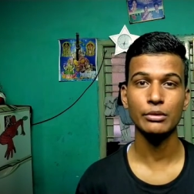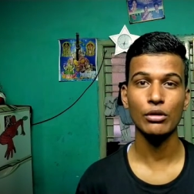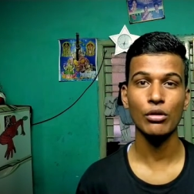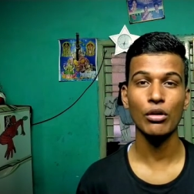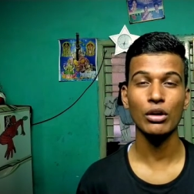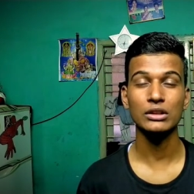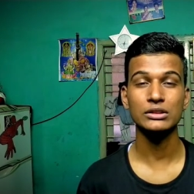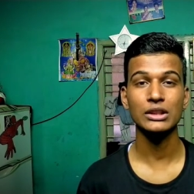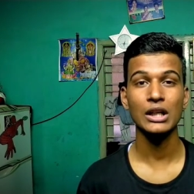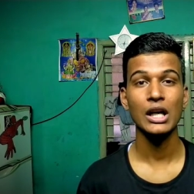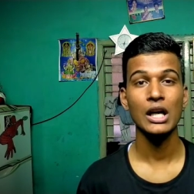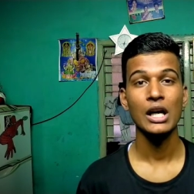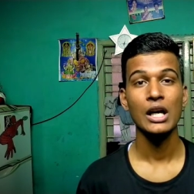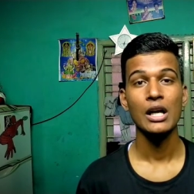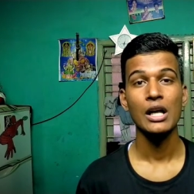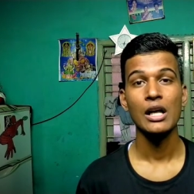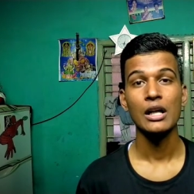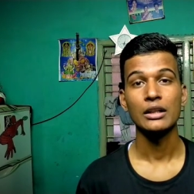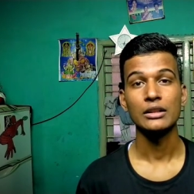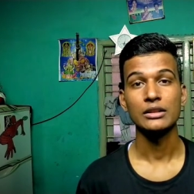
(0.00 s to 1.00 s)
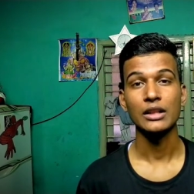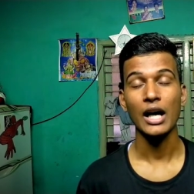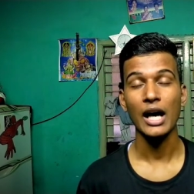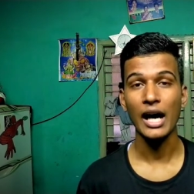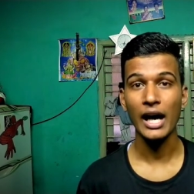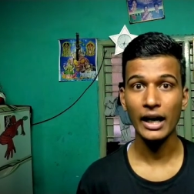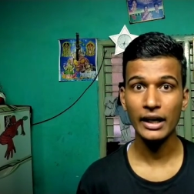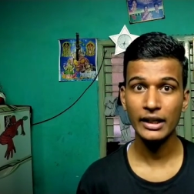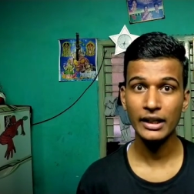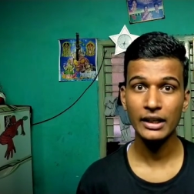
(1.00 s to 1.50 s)
because the
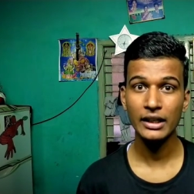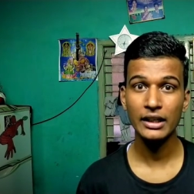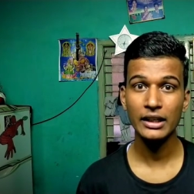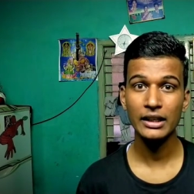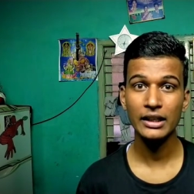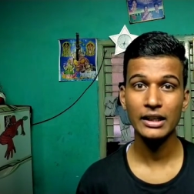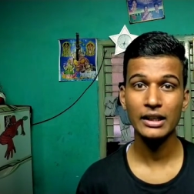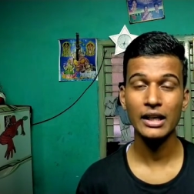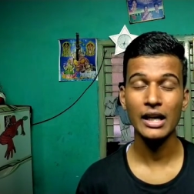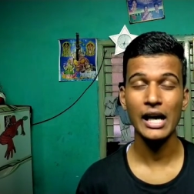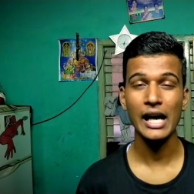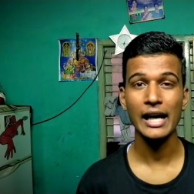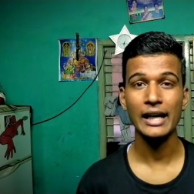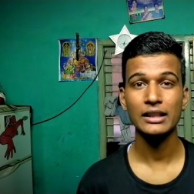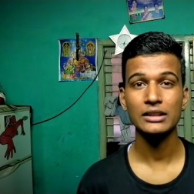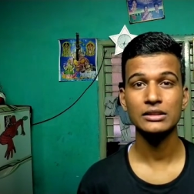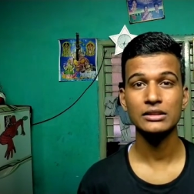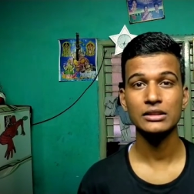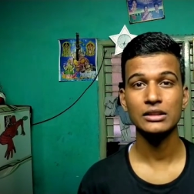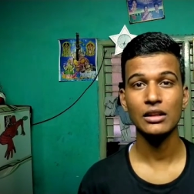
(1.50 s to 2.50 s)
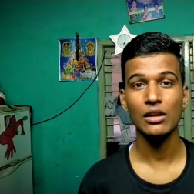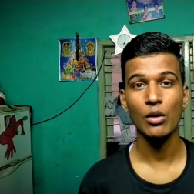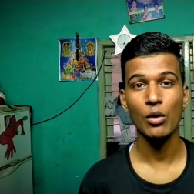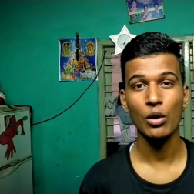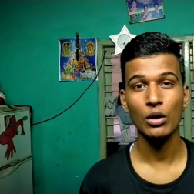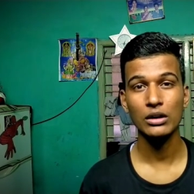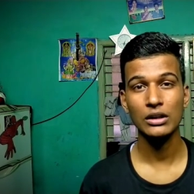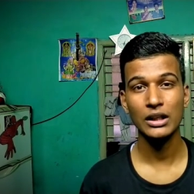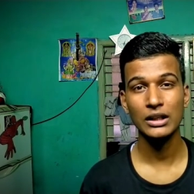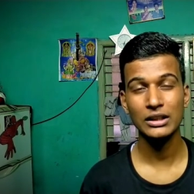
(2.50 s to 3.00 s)
R and D and
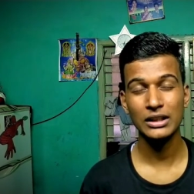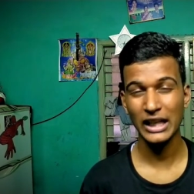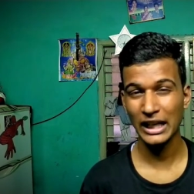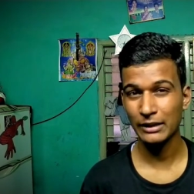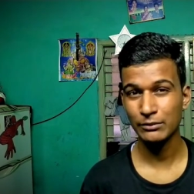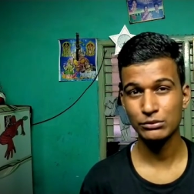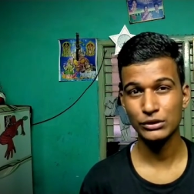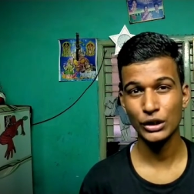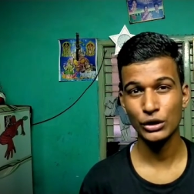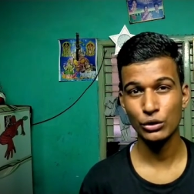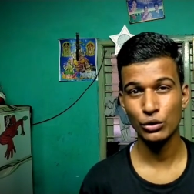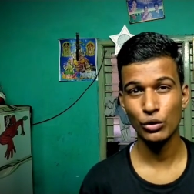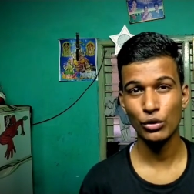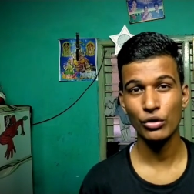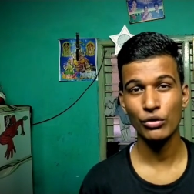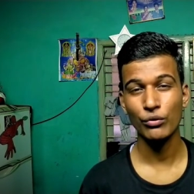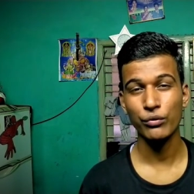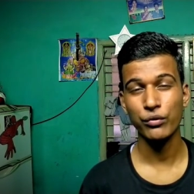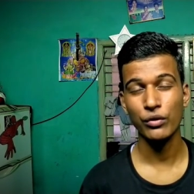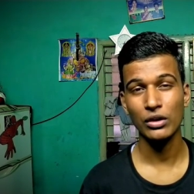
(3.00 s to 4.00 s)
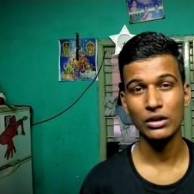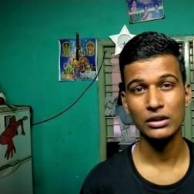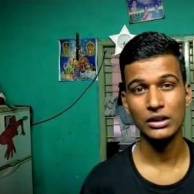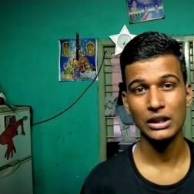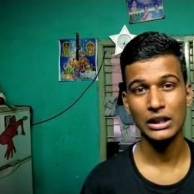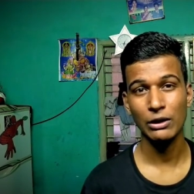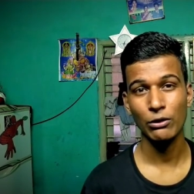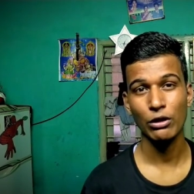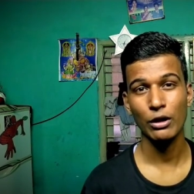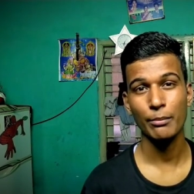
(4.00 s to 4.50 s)
all the time they took for
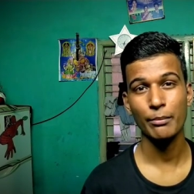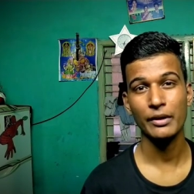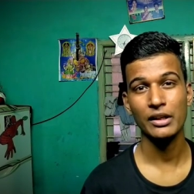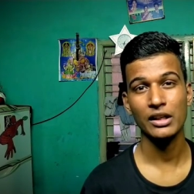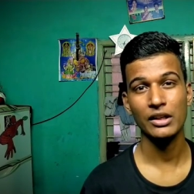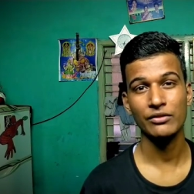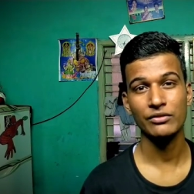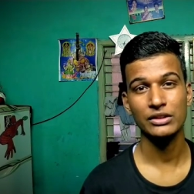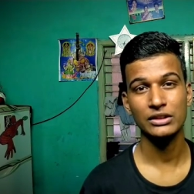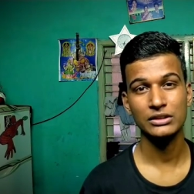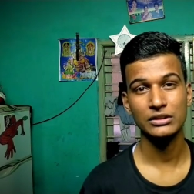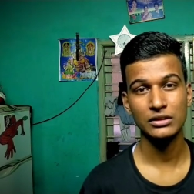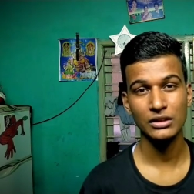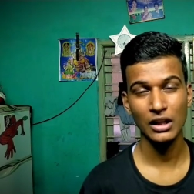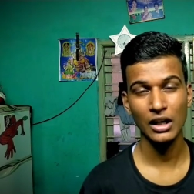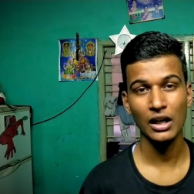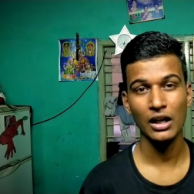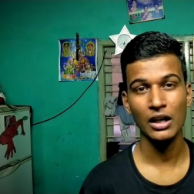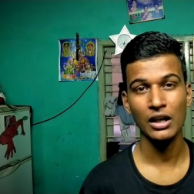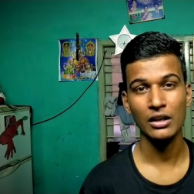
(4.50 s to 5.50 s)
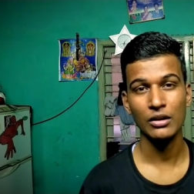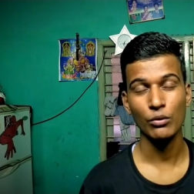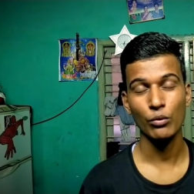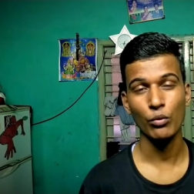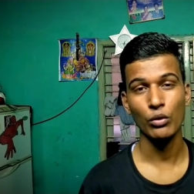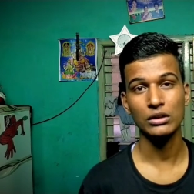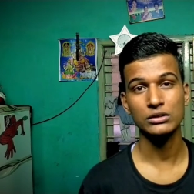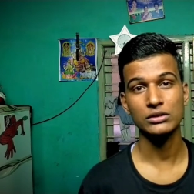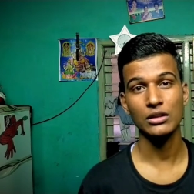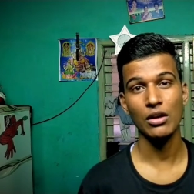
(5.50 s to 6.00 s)
the development of this car
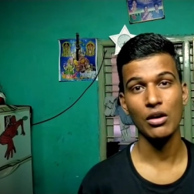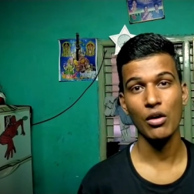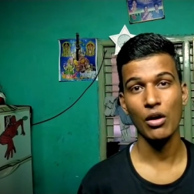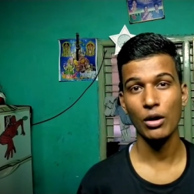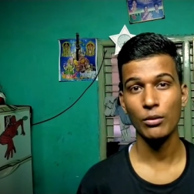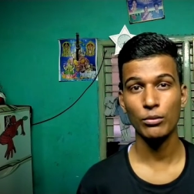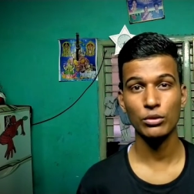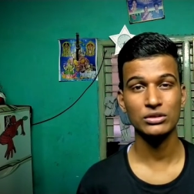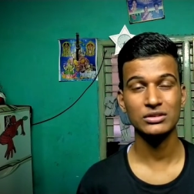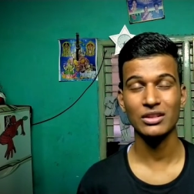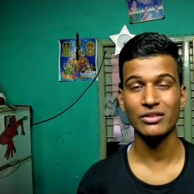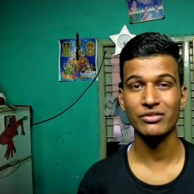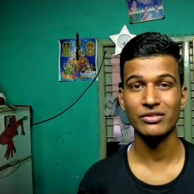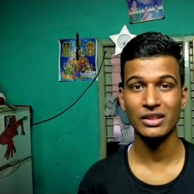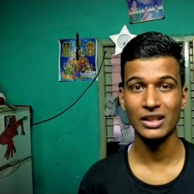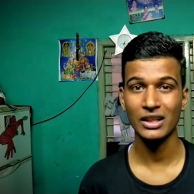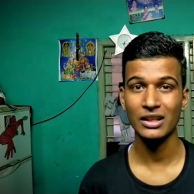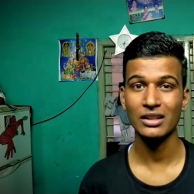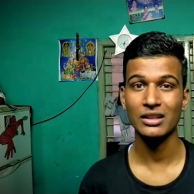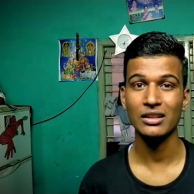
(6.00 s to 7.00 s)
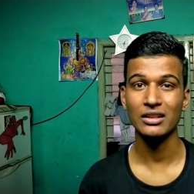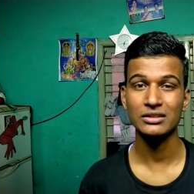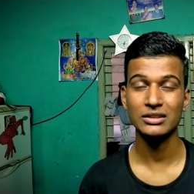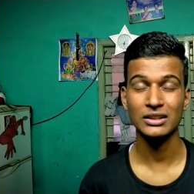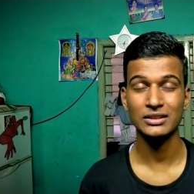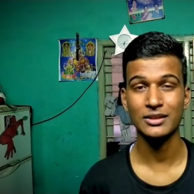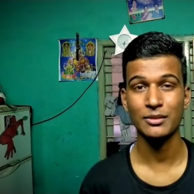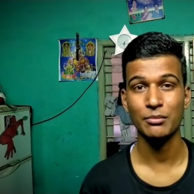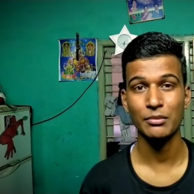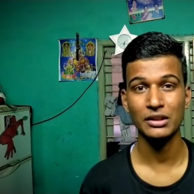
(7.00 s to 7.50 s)
was almost of ten
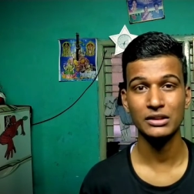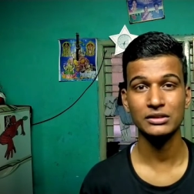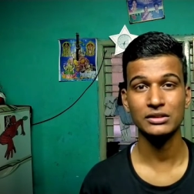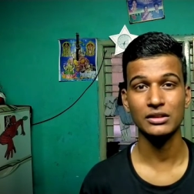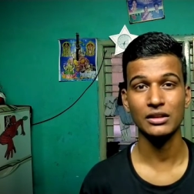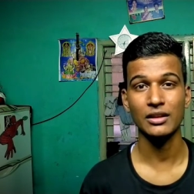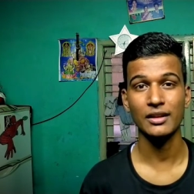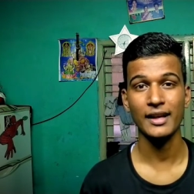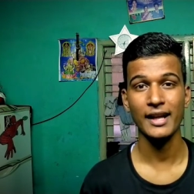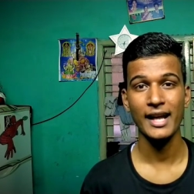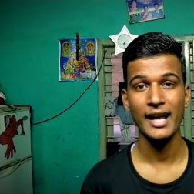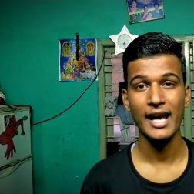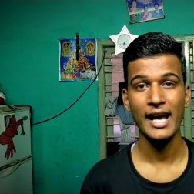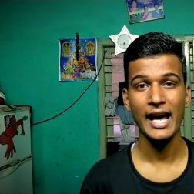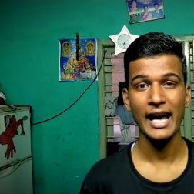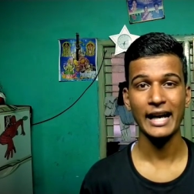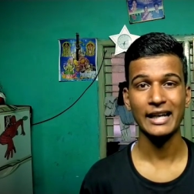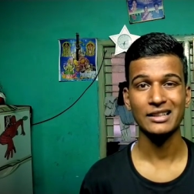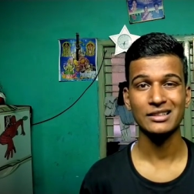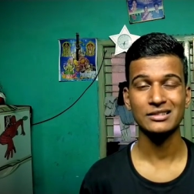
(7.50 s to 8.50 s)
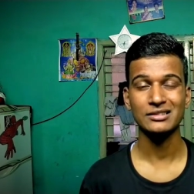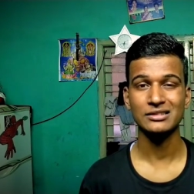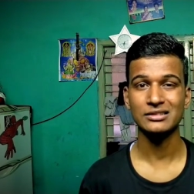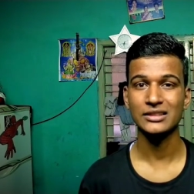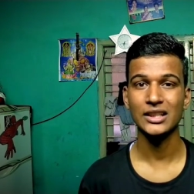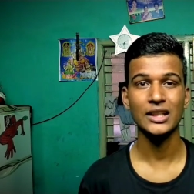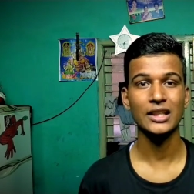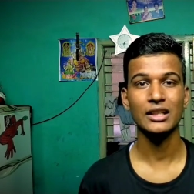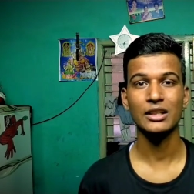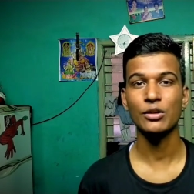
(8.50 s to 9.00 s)
years, as I mentioned, and
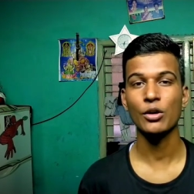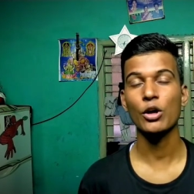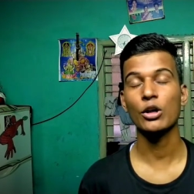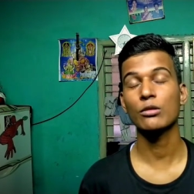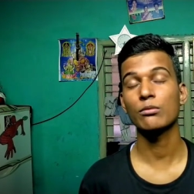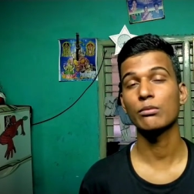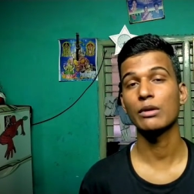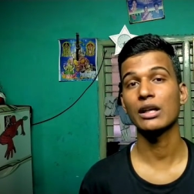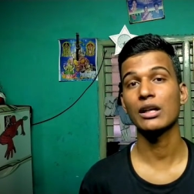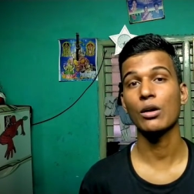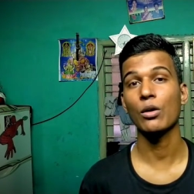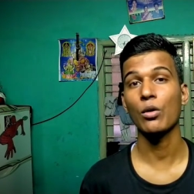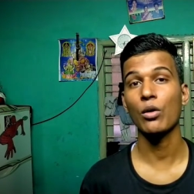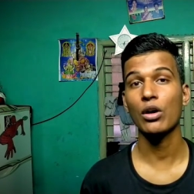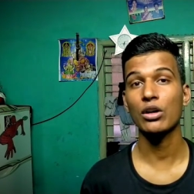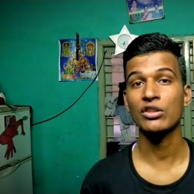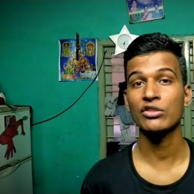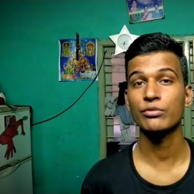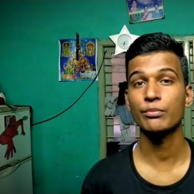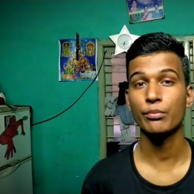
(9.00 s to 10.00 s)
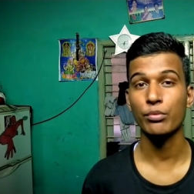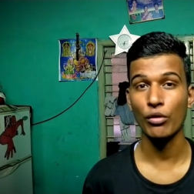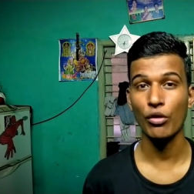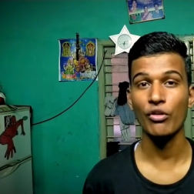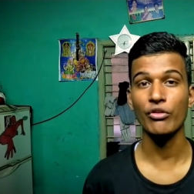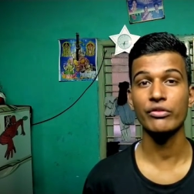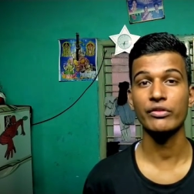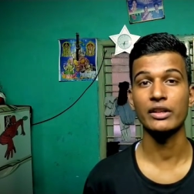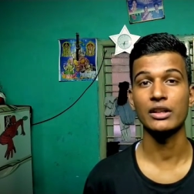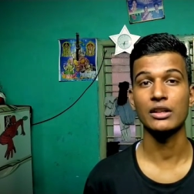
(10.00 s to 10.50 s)
they did not make a lot of
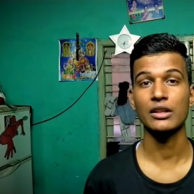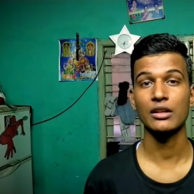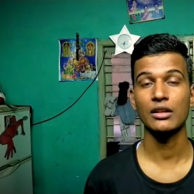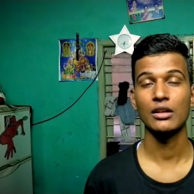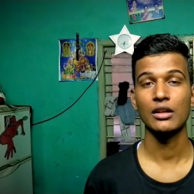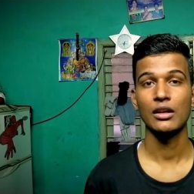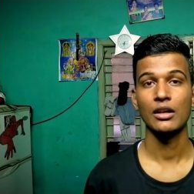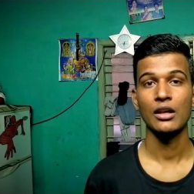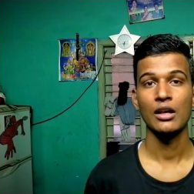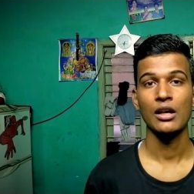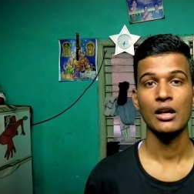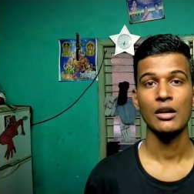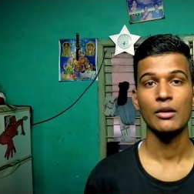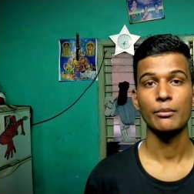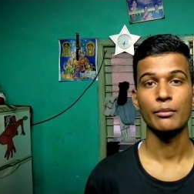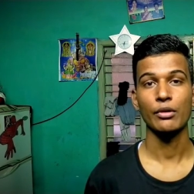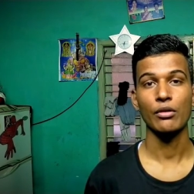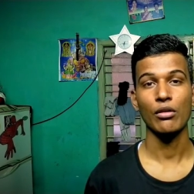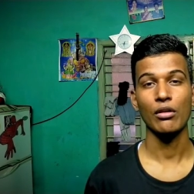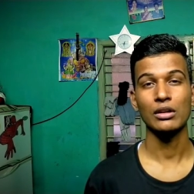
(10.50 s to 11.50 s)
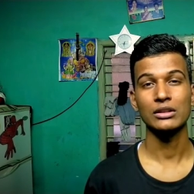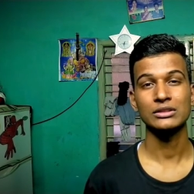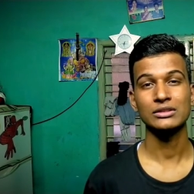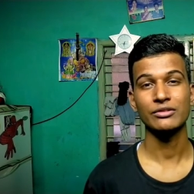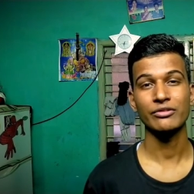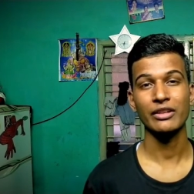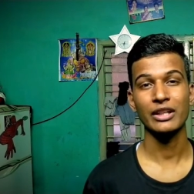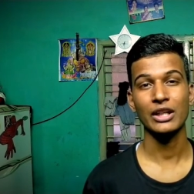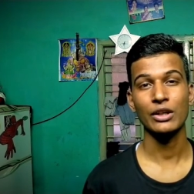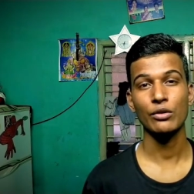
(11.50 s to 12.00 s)
profit,
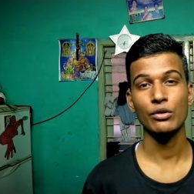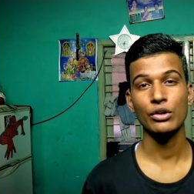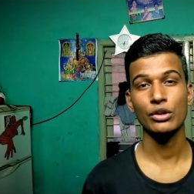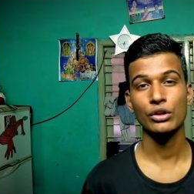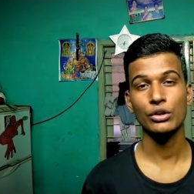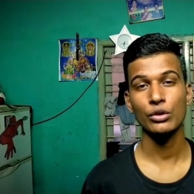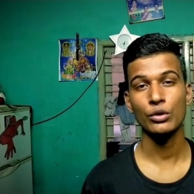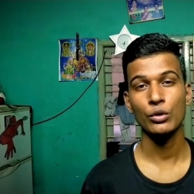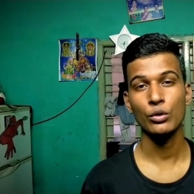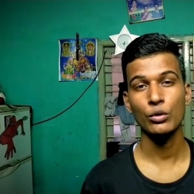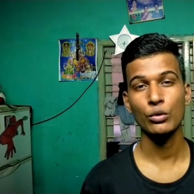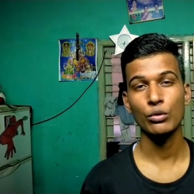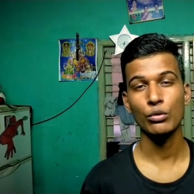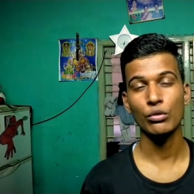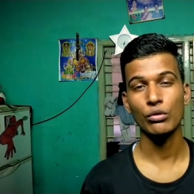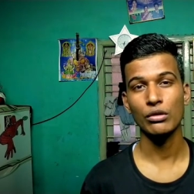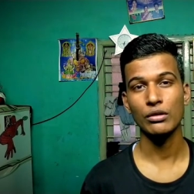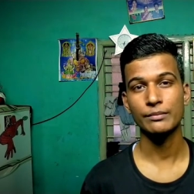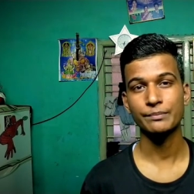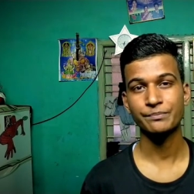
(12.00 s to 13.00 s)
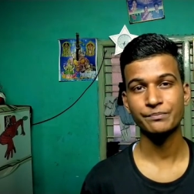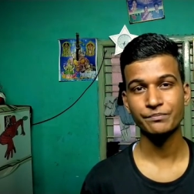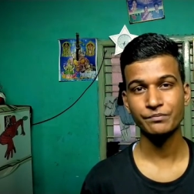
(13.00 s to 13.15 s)
because whenever you